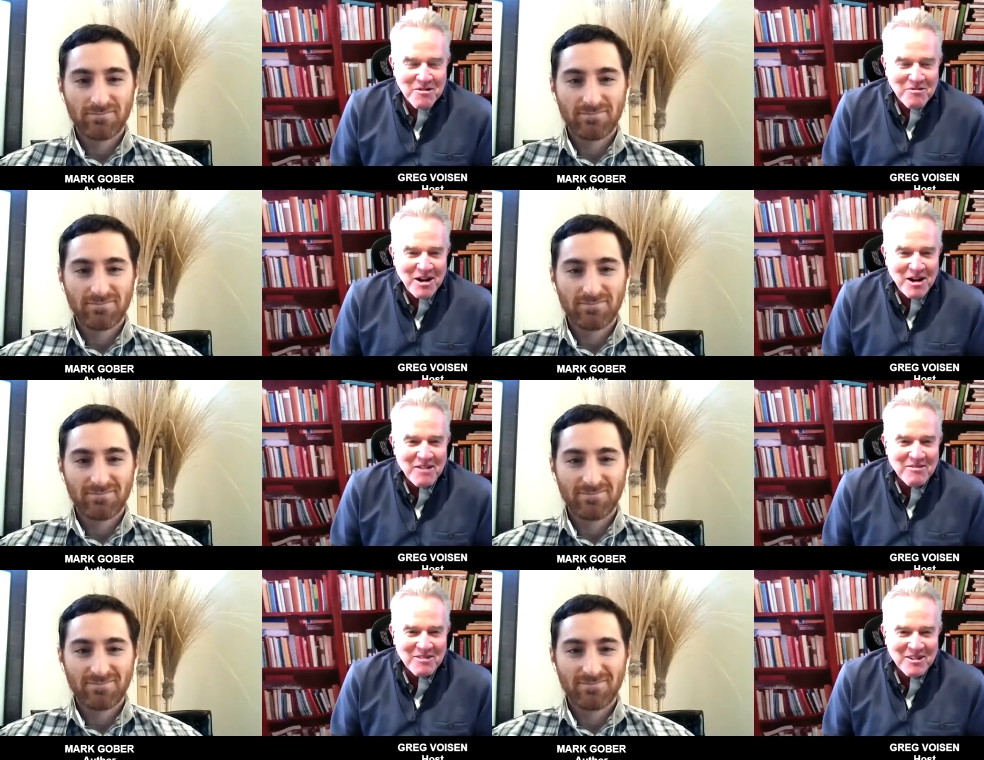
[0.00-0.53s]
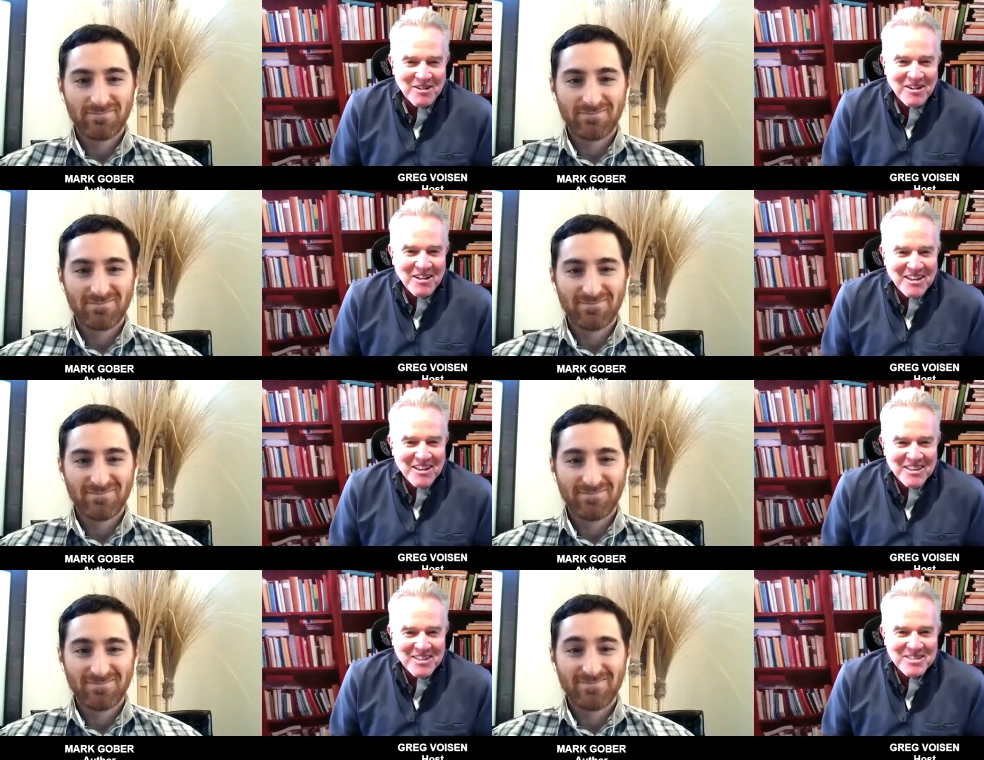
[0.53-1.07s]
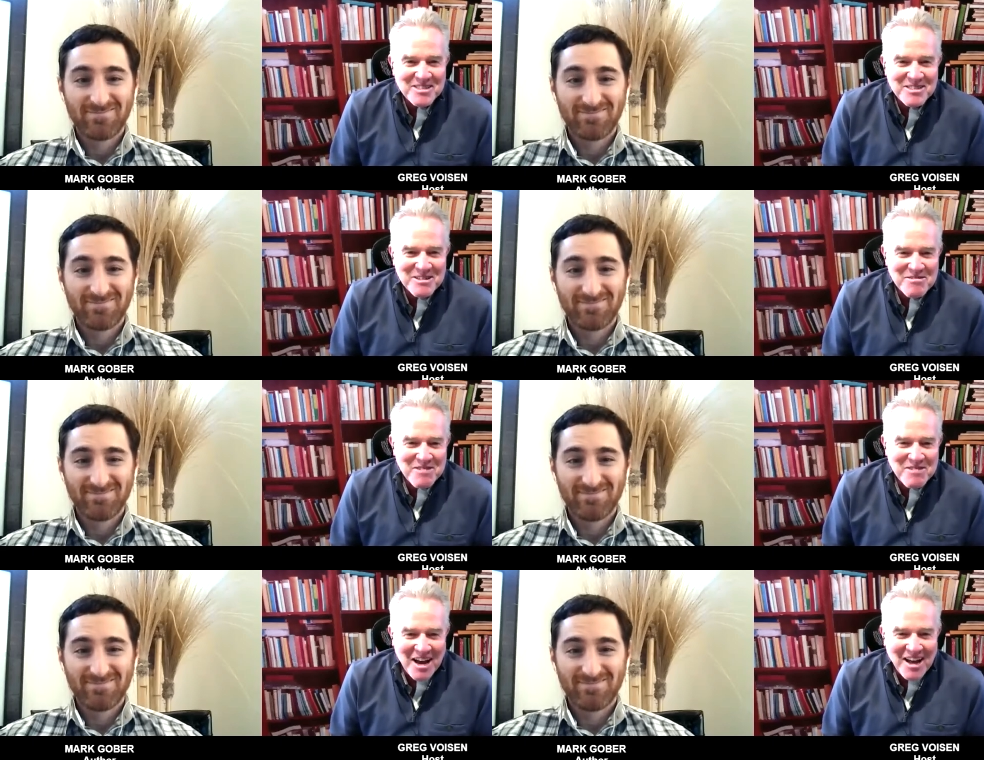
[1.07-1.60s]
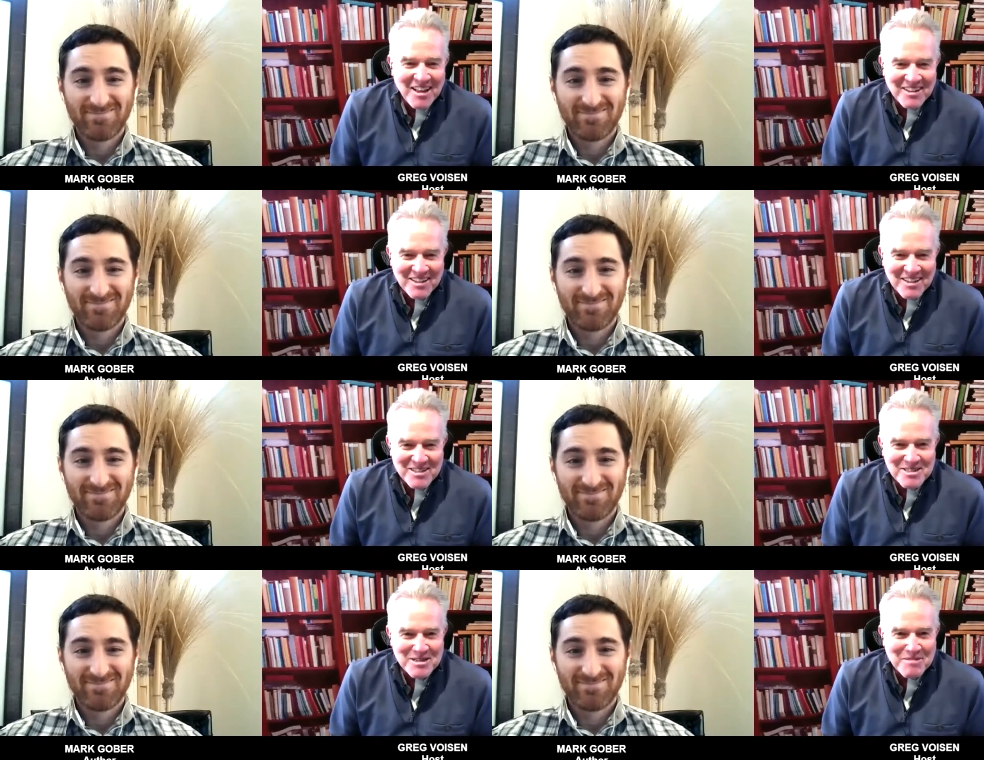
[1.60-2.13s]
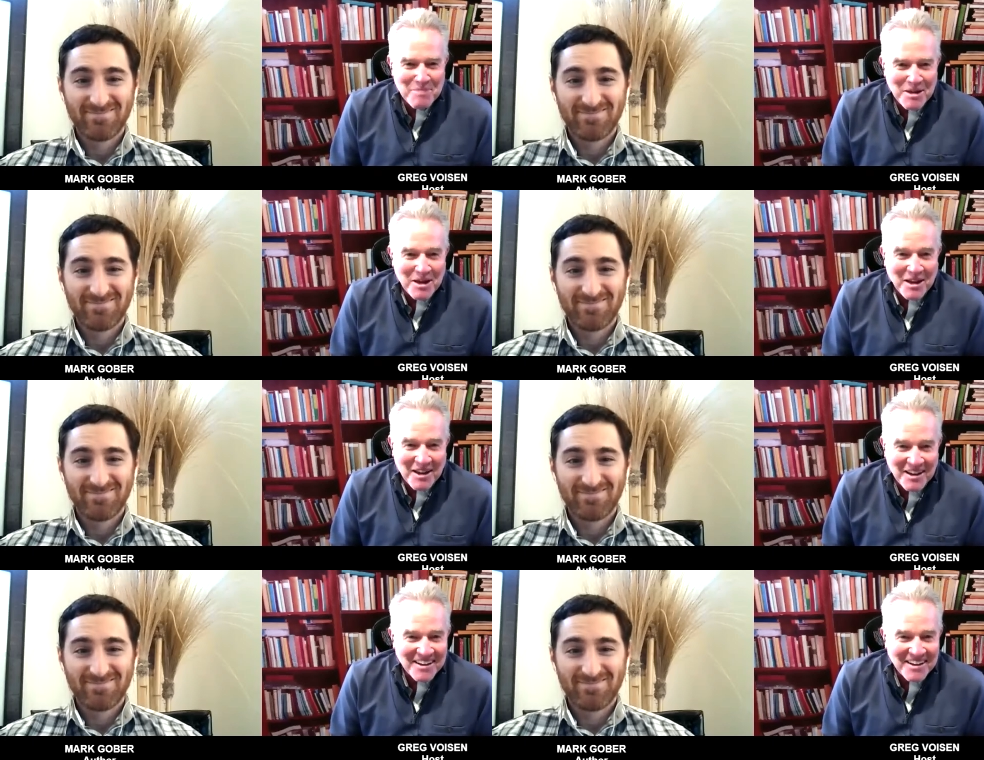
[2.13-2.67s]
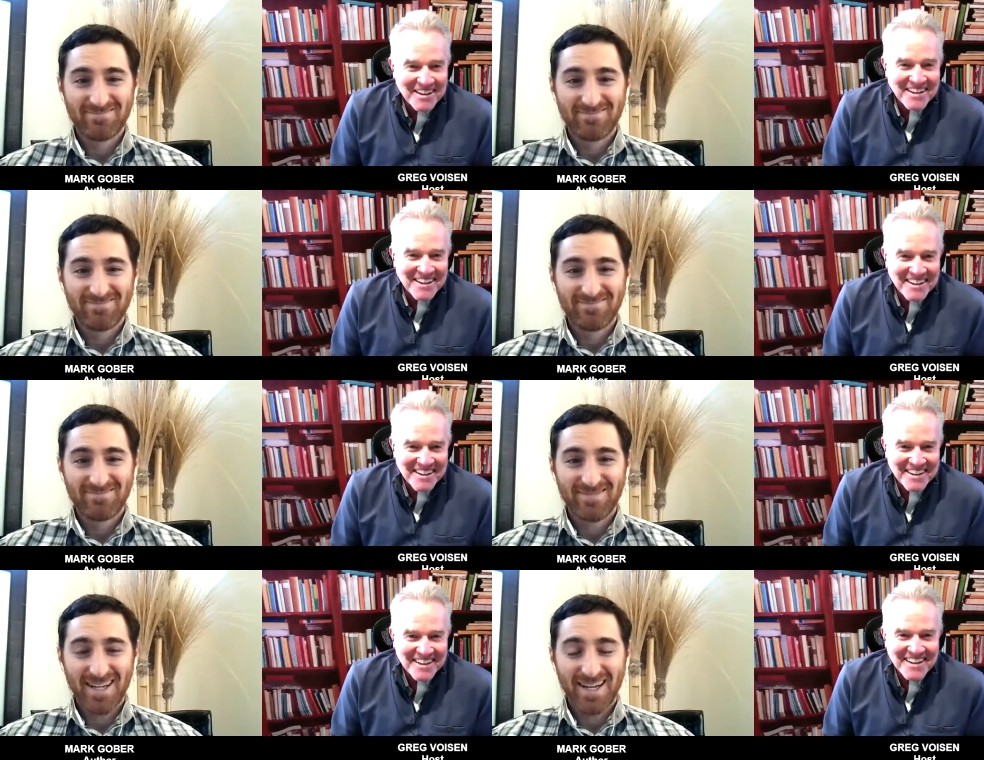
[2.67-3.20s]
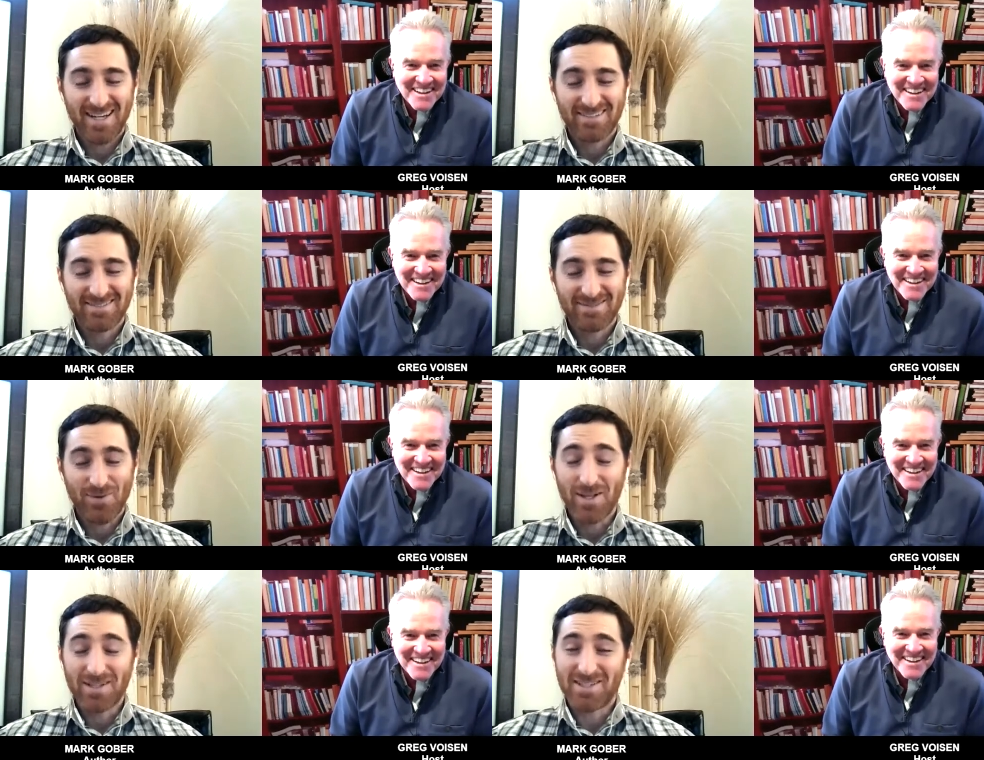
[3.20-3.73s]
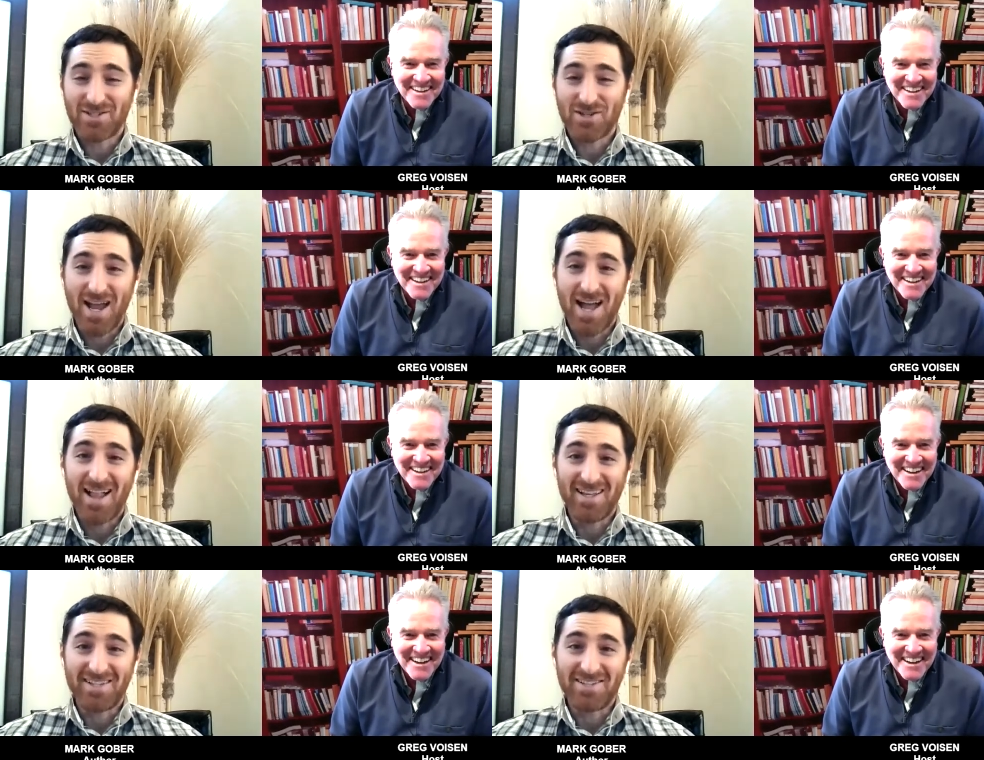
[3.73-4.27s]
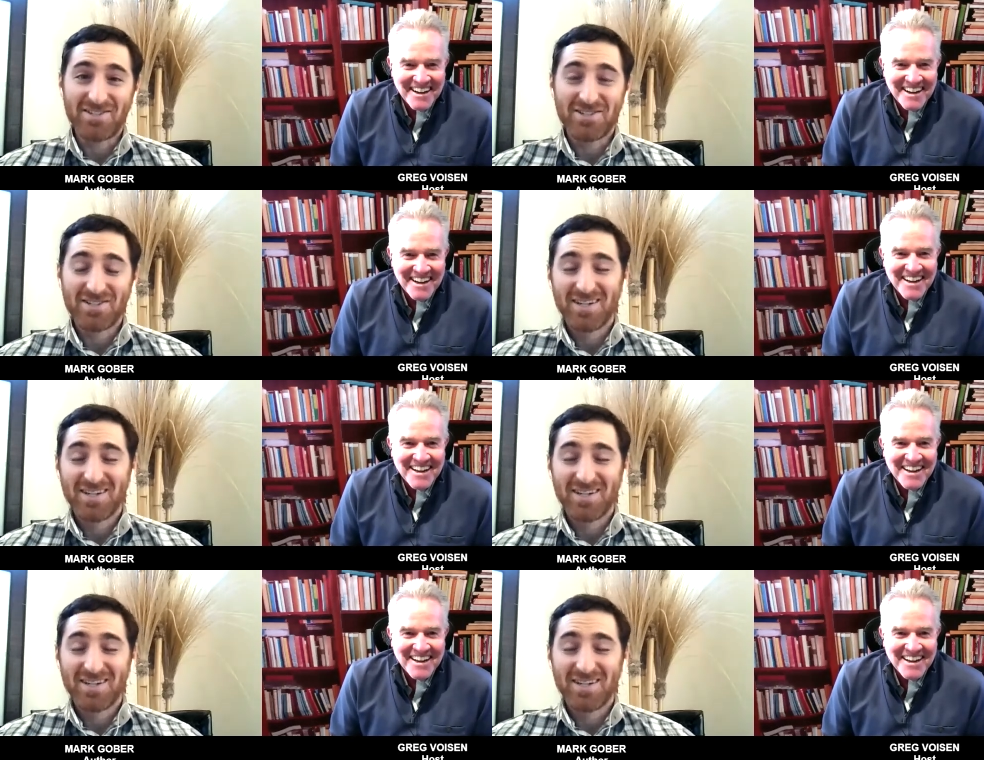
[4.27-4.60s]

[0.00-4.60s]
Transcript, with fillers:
Speaker 1: whatever this new reality should be?
Speaker 2: Yeah, well, it's a challenge.